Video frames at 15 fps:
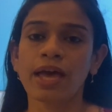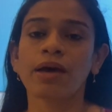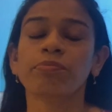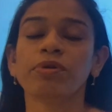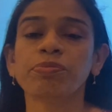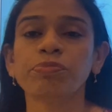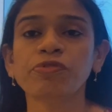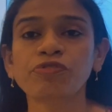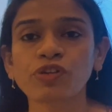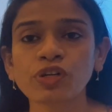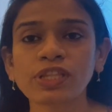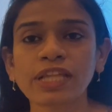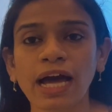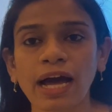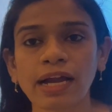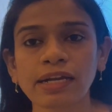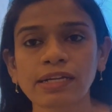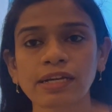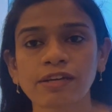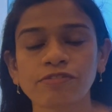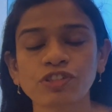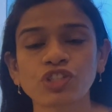But before that,
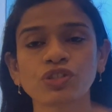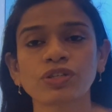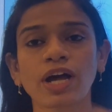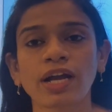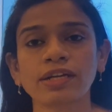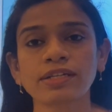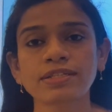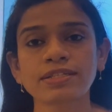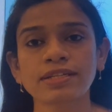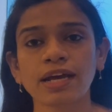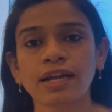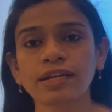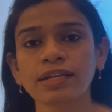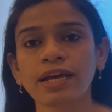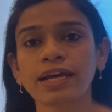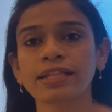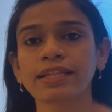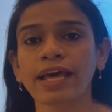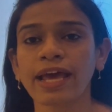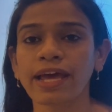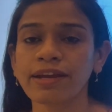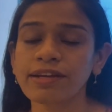we should understand the
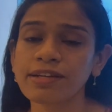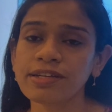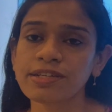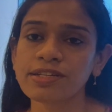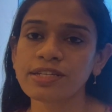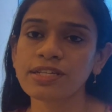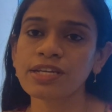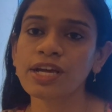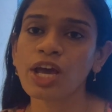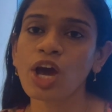heredity,